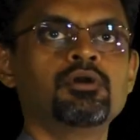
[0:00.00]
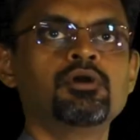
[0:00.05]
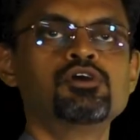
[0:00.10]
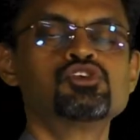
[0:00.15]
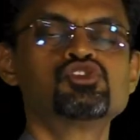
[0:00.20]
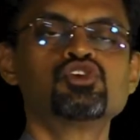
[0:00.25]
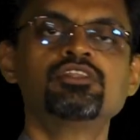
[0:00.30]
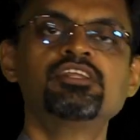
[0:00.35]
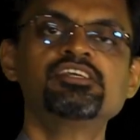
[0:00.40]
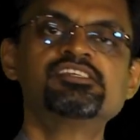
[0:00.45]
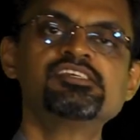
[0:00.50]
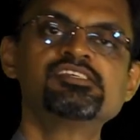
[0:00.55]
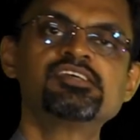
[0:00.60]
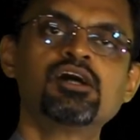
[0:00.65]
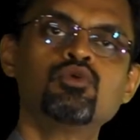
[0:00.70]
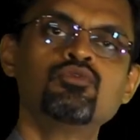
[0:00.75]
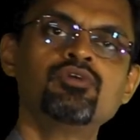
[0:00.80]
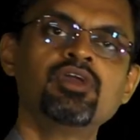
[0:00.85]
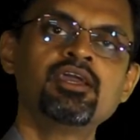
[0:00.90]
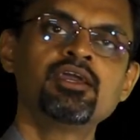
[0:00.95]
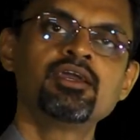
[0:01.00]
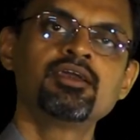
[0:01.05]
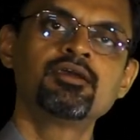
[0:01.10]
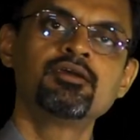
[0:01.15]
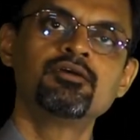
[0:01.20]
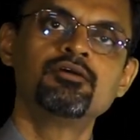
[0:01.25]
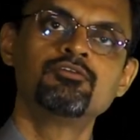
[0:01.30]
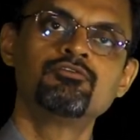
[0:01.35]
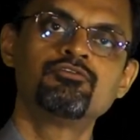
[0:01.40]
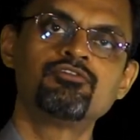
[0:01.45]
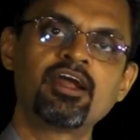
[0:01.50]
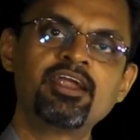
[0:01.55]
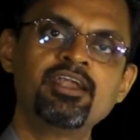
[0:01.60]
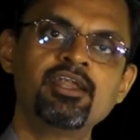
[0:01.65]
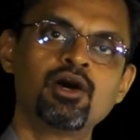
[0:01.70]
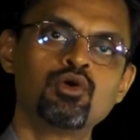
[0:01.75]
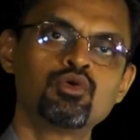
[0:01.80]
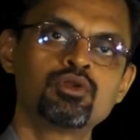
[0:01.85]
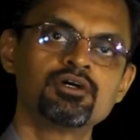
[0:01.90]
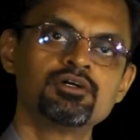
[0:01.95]
So this is how we
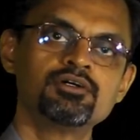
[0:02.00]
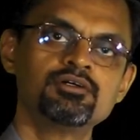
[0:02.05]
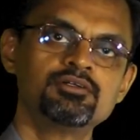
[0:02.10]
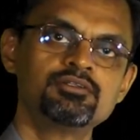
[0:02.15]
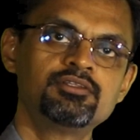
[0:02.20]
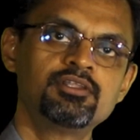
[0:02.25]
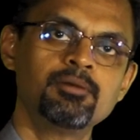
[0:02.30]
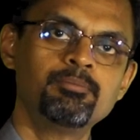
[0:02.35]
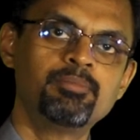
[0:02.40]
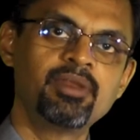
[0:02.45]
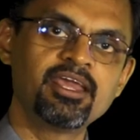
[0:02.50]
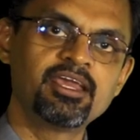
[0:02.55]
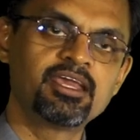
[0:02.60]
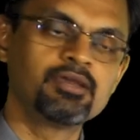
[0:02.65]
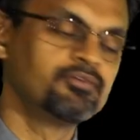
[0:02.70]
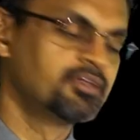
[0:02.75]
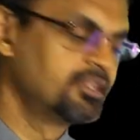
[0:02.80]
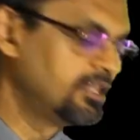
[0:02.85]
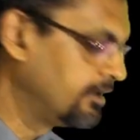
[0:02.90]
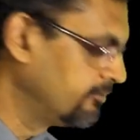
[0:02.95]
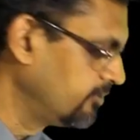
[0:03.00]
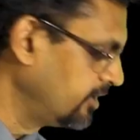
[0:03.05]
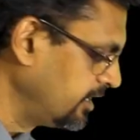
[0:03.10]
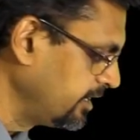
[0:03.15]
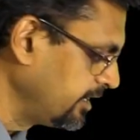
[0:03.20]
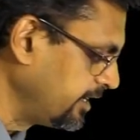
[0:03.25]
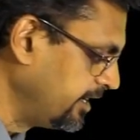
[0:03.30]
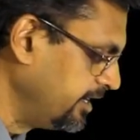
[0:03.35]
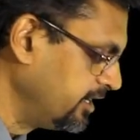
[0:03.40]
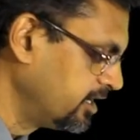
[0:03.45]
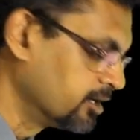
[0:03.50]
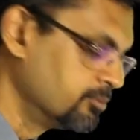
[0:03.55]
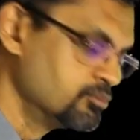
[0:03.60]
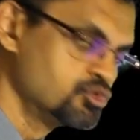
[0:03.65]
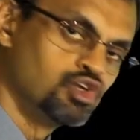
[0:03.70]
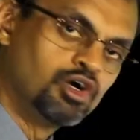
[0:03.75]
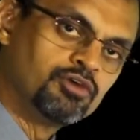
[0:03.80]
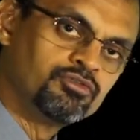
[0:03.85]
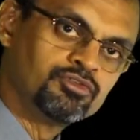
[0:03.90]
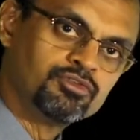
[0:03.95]
find out the break-even level in
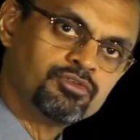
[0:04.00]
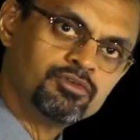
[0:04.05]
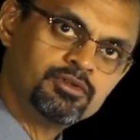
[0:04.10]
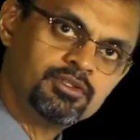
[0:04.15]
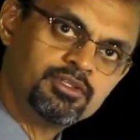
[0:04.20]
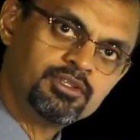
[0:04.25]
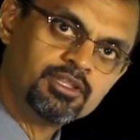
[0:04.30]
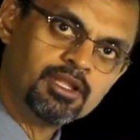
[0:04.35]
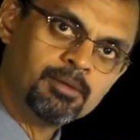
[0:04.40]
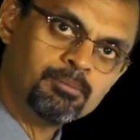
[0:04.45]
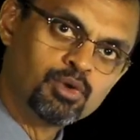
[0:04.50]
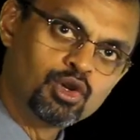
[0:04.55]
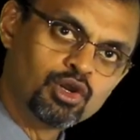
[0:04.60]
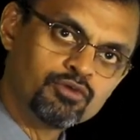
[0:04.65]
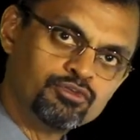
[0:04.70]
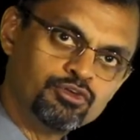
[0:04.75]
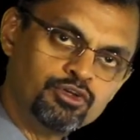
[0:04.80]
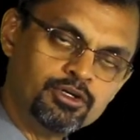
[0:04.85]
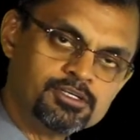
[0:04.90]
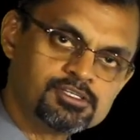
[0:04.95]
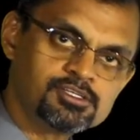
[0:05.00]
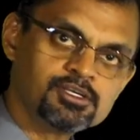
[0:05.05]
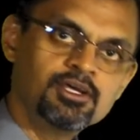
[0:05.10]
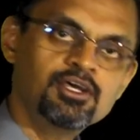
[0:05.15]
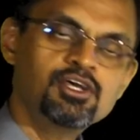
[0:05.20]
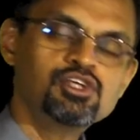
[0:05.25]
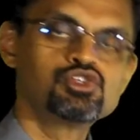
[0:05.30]
terms of number of units.